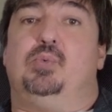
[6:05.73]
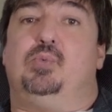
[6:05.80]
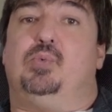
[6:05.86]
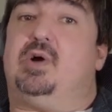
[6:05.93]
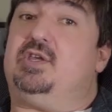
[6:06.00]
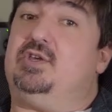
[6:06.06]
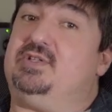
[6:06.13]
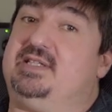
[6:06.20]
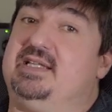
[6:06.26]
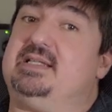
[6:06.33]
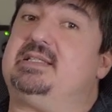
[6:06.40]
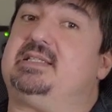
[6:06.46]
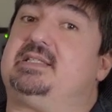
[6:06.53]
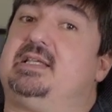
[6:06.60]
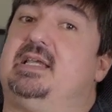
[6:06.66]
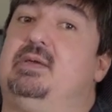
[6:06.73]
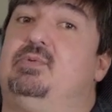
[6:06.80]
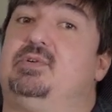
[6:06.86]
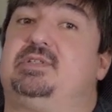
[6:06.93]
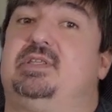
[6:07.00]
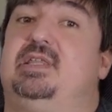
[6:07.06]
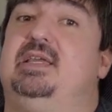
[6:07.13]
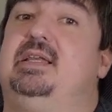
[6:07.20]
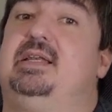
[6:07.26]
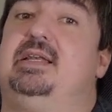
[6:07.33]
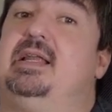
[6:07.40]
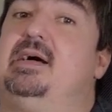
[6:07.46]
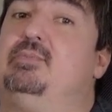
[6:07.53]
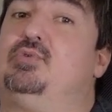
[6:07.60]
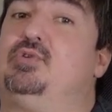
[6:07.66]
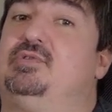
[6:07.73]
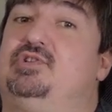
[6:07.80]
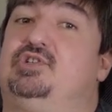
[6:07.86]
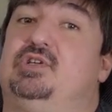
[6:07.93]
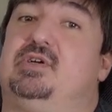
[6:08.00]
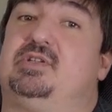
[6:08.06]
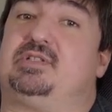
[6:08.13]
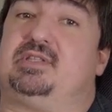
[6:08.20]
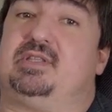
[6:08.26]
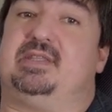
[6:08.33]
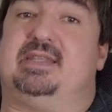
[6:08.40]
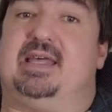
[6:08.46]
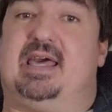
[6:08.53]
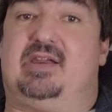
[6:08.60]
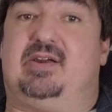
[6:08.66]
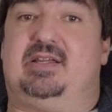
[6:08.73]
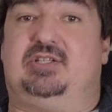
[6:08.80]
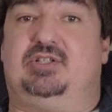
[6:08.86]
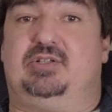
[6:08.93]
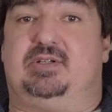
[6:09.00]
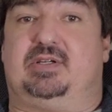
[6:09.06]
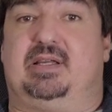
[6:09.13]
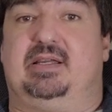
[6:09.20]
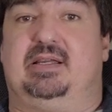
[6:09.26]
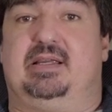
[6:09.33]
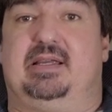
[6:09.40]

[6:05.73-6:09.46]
What you didn't see was the number of shots that I took.